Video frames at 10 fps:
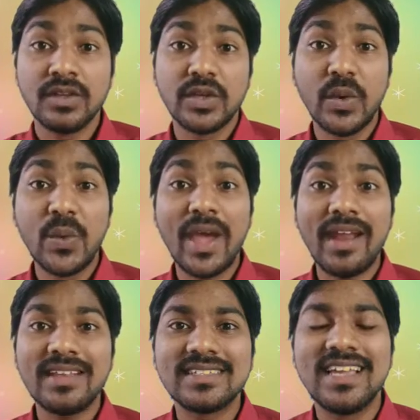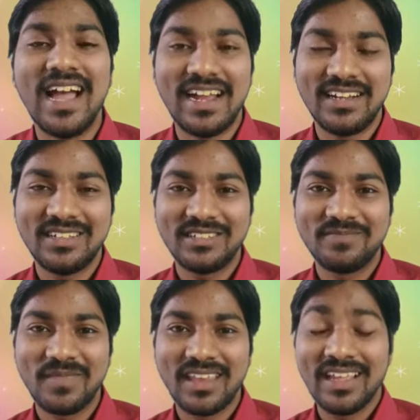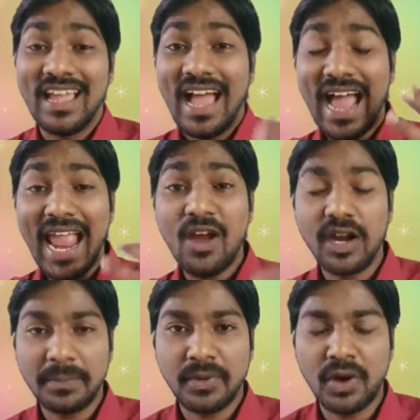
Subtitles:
So where is God? I got